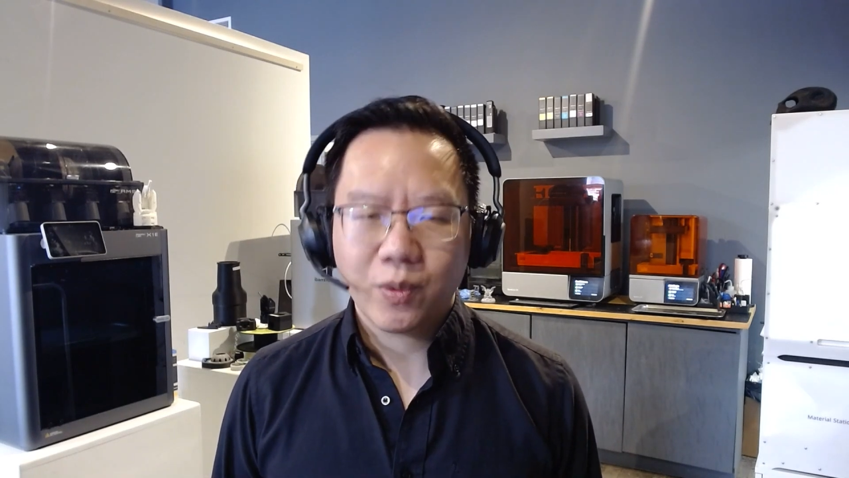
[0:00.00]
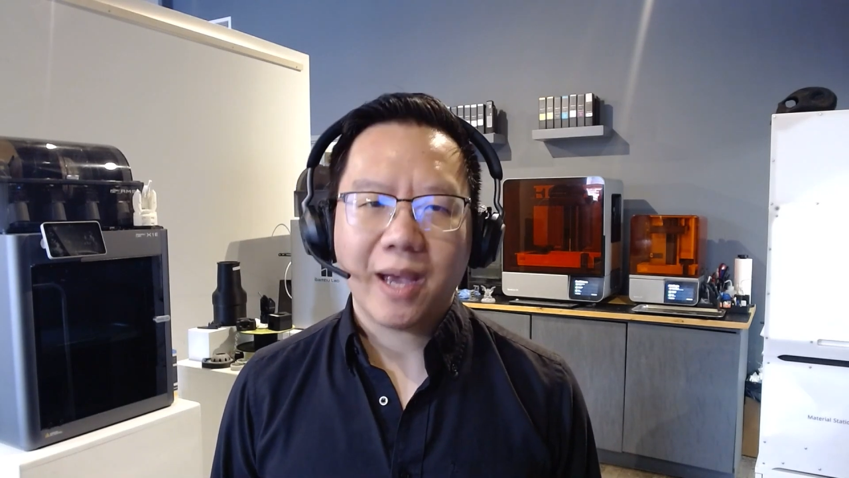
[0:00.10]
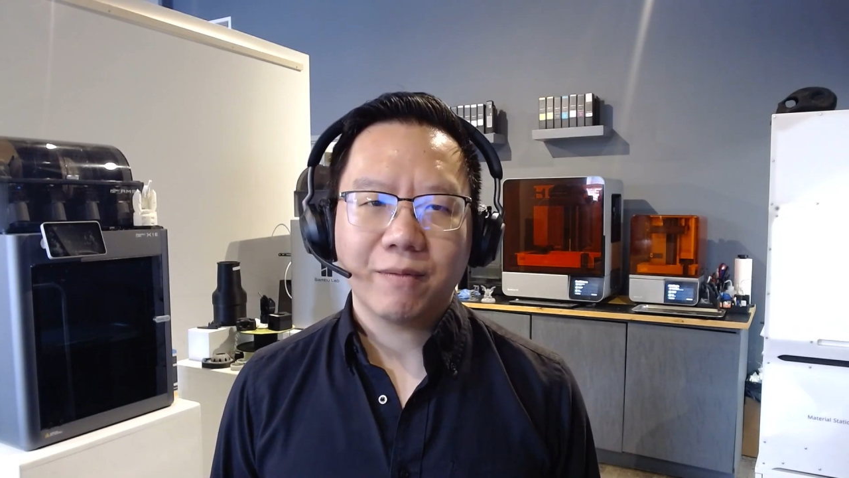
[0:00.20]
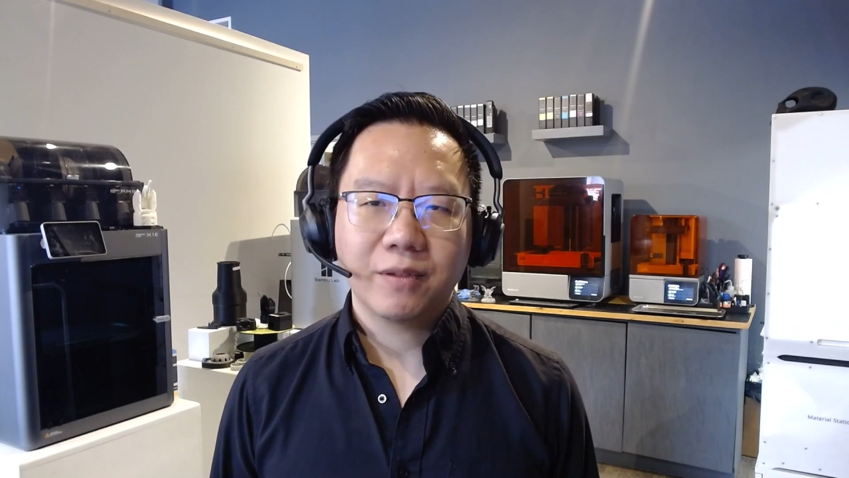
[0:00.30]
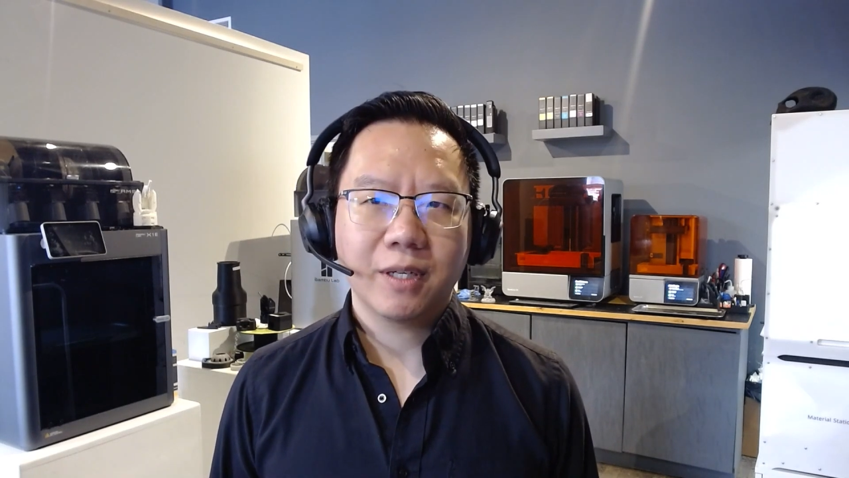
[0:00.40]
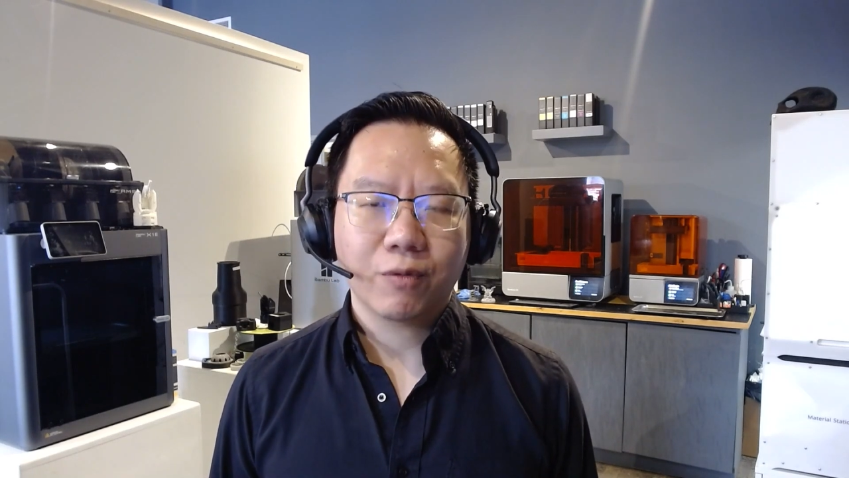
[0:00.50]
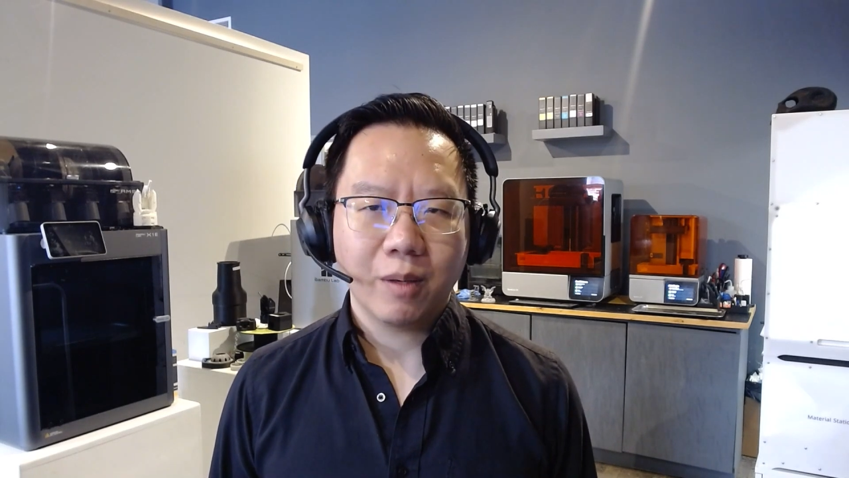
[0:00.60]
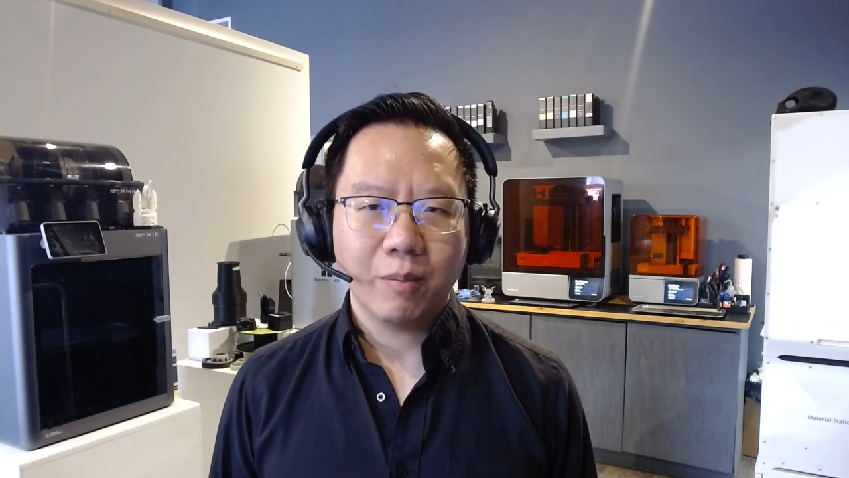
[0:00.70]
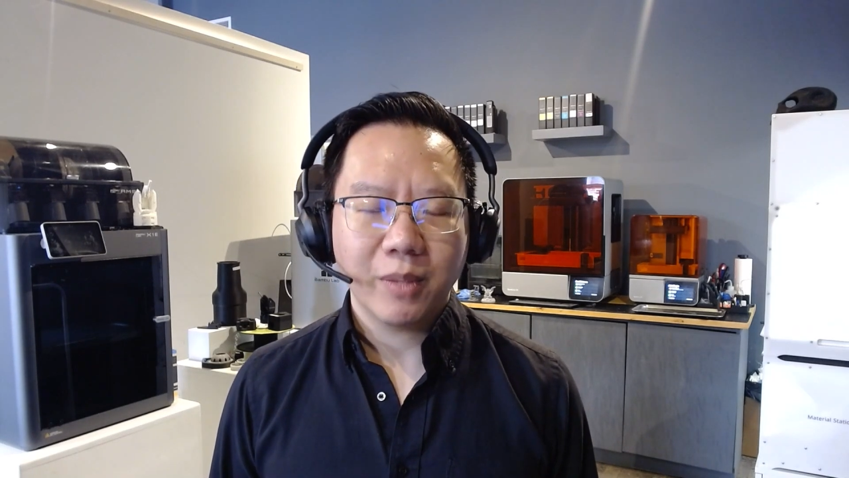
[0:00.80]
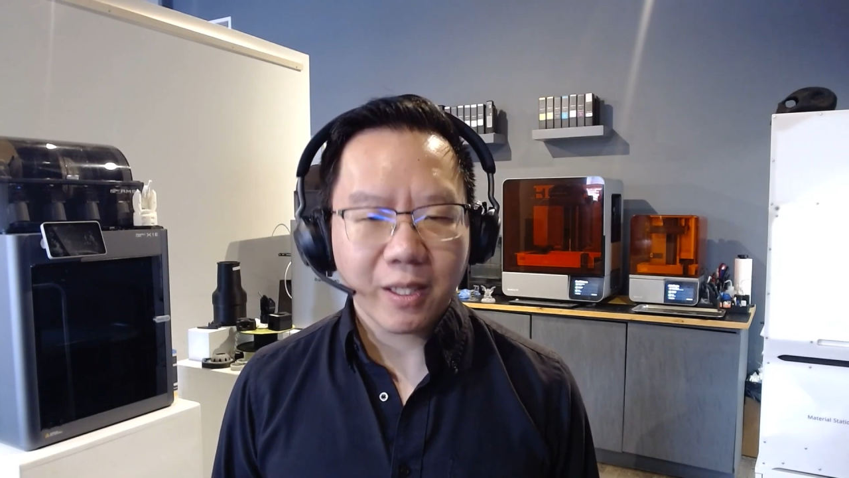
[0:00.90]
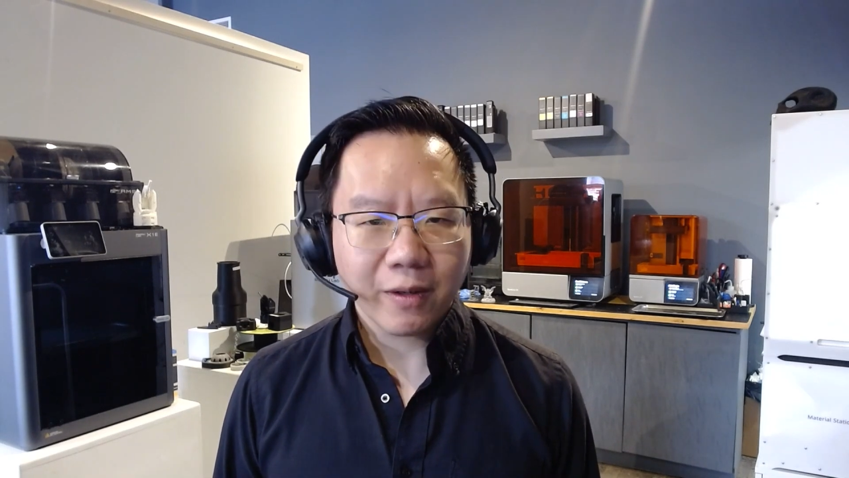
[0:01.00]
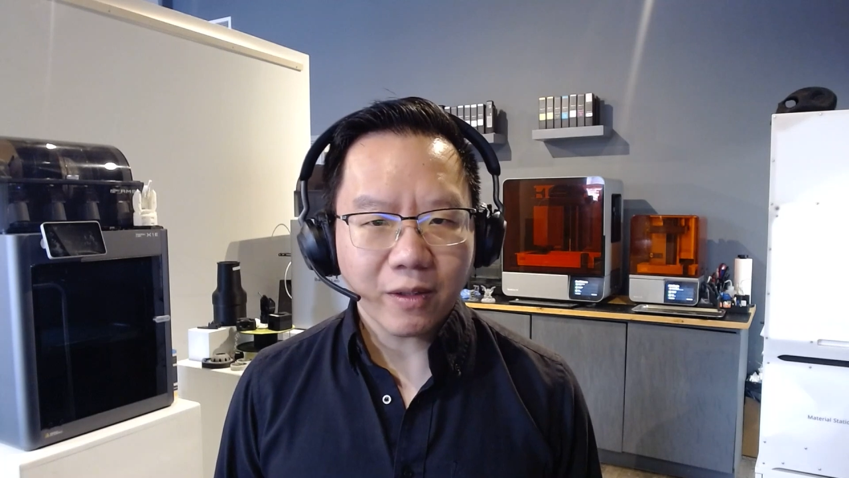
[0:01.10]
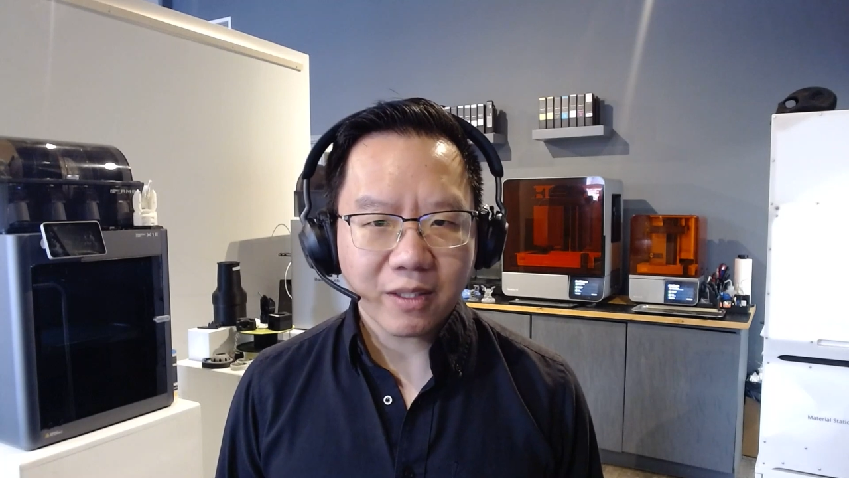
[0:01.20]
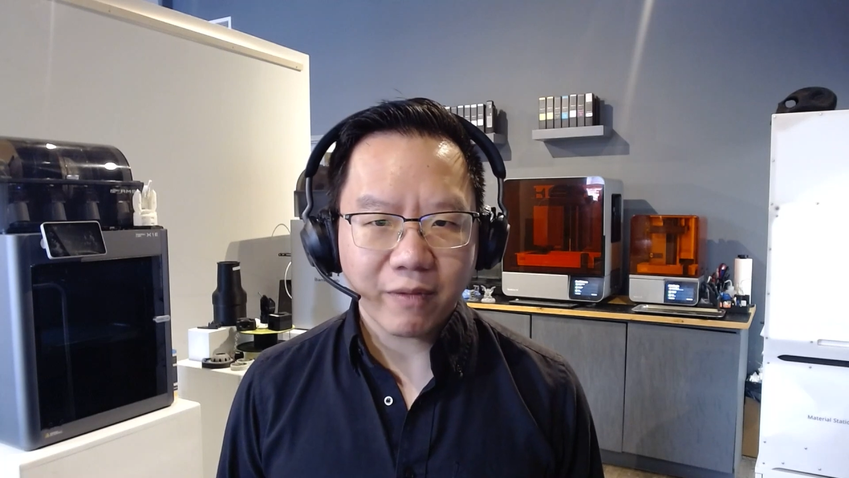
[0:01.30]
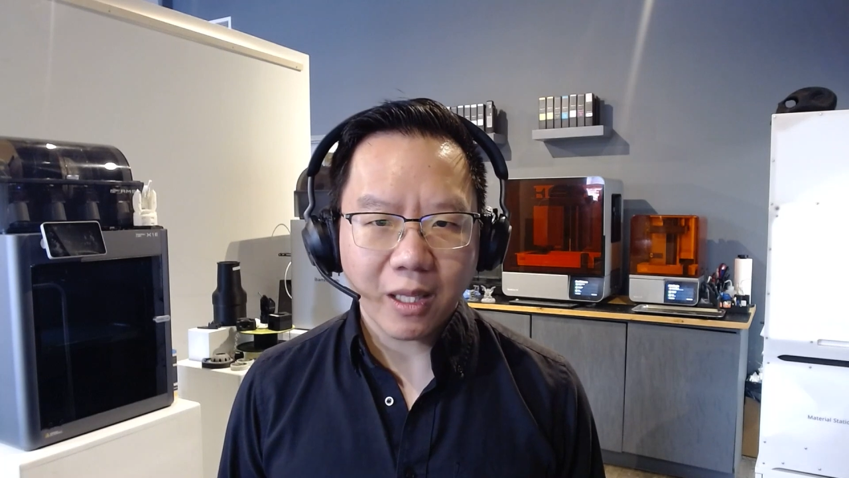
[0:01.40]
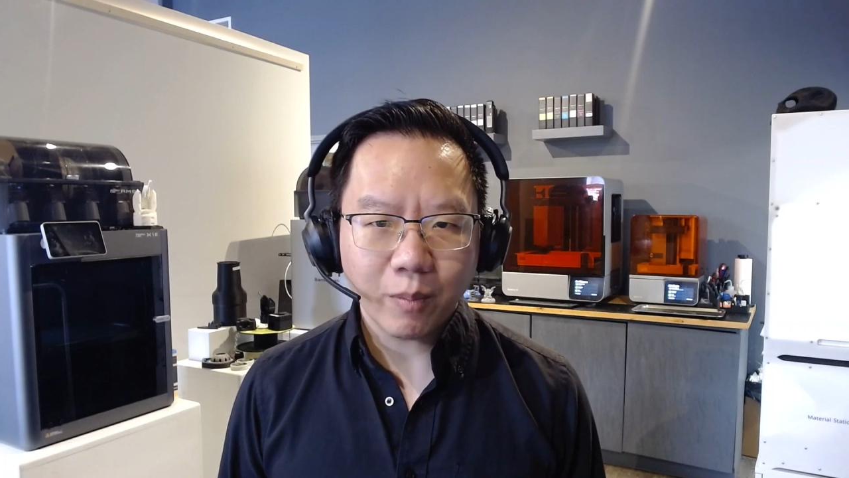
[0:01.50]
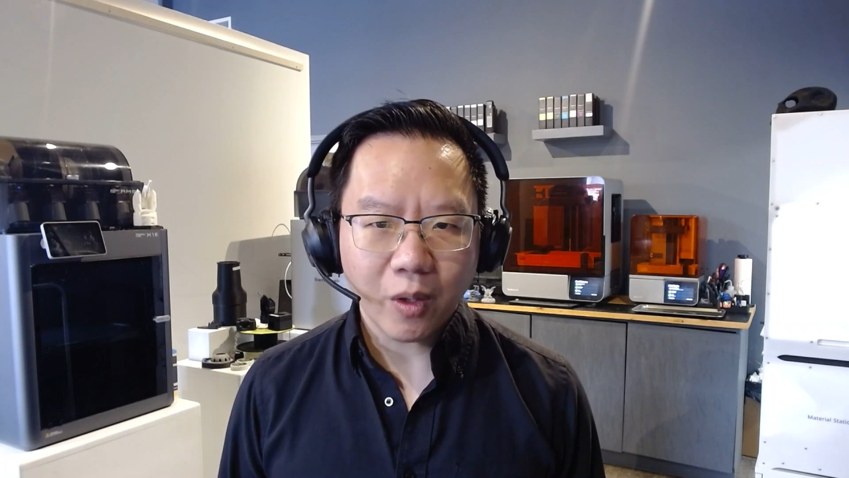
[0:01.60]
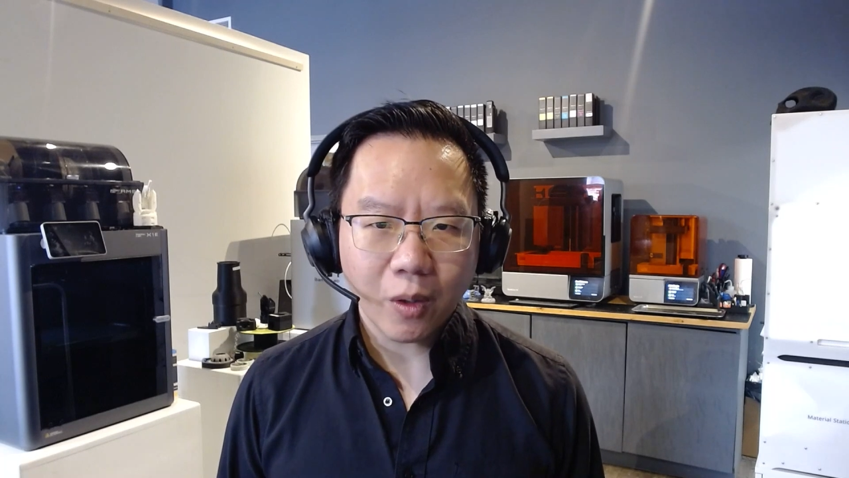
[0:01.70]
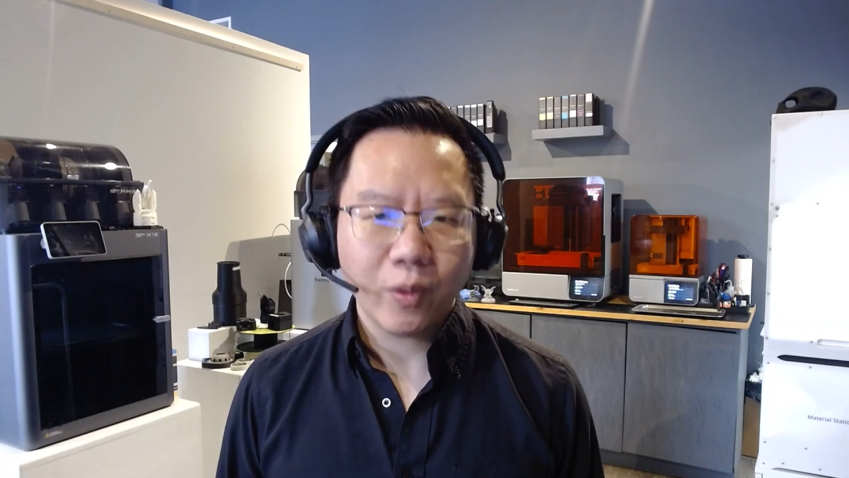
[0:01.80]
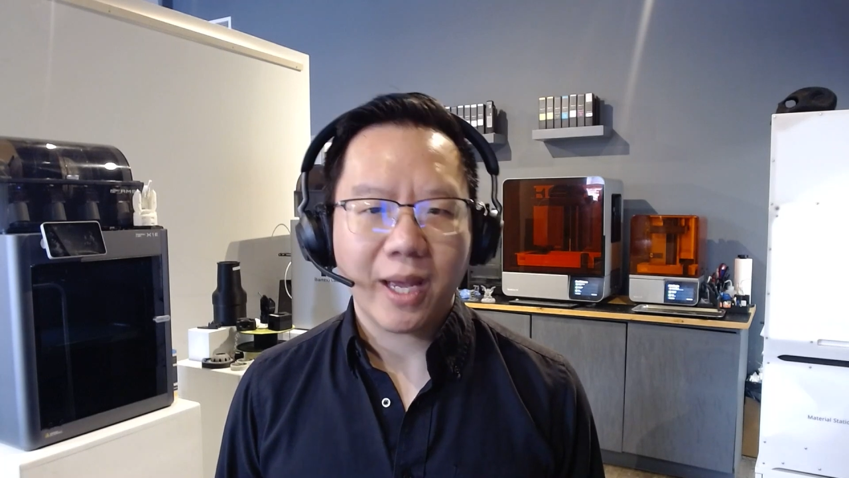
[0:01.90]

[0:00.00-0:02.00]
we have different materials available,